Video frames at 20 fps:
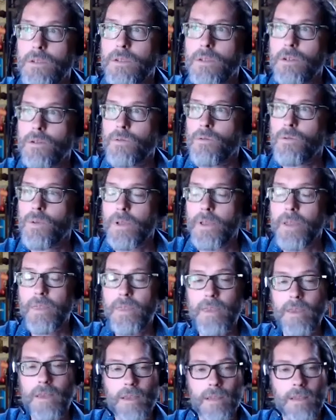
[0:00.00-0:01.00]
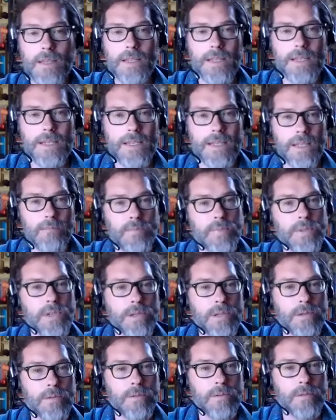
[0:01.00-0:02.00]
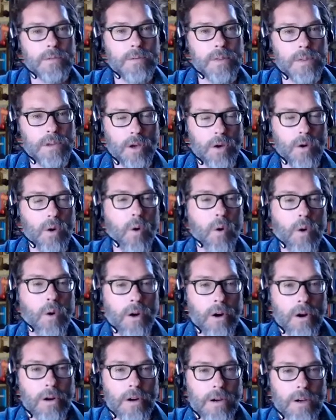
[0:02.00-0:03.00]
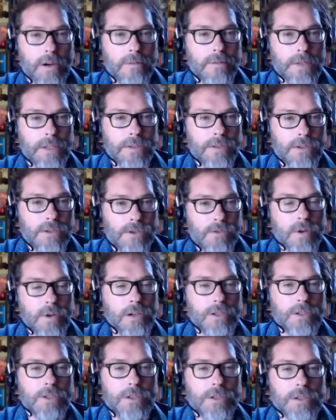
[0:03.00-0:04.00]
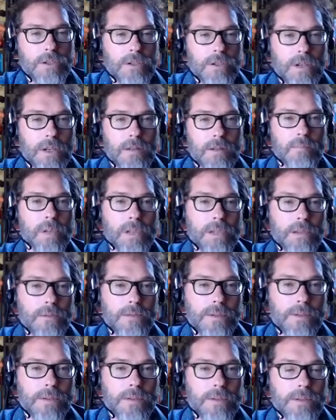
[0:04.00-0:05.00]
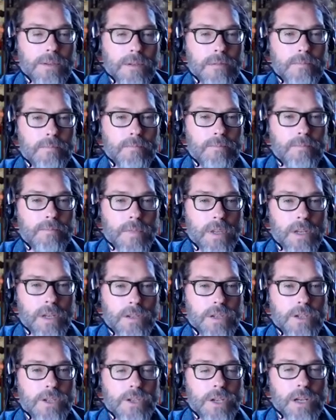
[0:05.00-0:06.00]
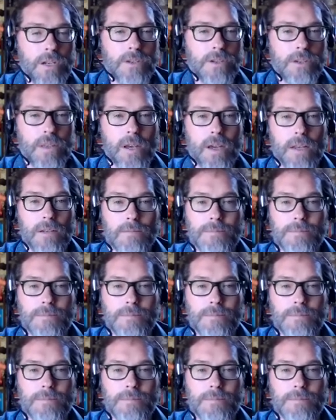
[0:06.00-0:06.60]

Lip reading: really think deep to the core of its structure and belief system, and to change that.